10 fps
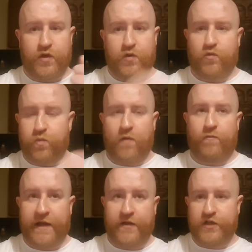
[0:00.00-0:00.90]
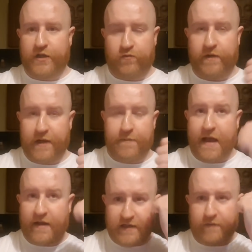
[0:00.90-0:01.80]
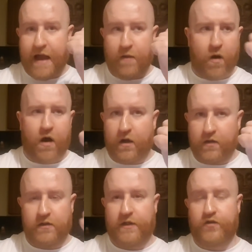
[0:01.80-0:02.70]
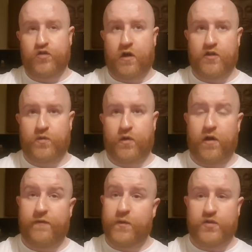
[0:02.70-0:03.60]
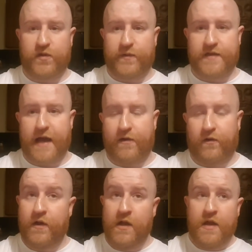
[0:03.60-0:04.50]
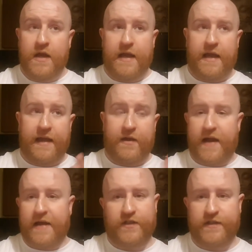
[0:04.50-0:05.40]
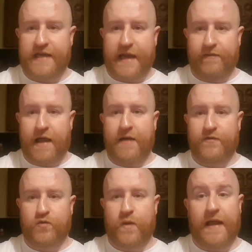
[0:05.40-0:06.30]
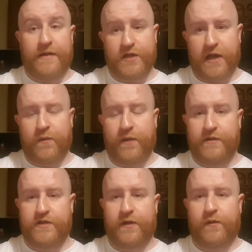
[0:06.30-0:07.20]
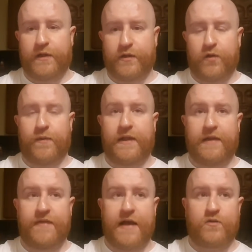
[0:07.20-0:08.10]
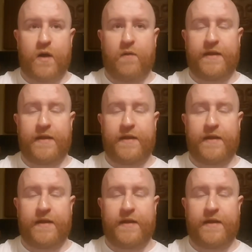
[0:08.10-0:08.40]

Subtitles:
You could one ring her, she could ring you back and say, right, what? And you could talk to her. Or if you were suicidal, it could actually save lives as well. I genuinely do believe that as well.